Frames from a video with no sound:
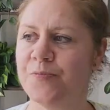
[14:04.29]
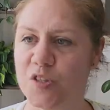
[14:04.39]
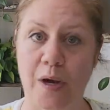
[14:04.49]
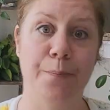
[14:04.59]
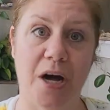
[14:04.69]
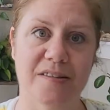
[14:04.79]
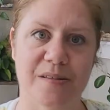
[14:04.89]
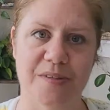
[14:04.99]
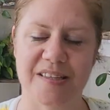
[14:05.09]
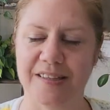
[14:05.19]
So I bought
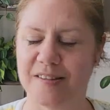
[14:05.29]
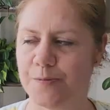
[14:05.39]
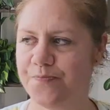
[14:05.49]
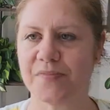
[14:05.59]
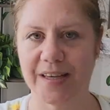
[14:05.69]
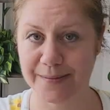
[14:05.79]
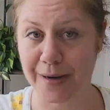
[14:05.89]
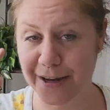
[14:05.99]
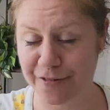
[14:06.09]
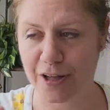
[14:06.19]
some seeds. And
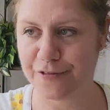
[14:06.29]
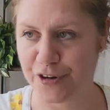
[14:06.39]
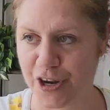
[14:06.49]
my fault for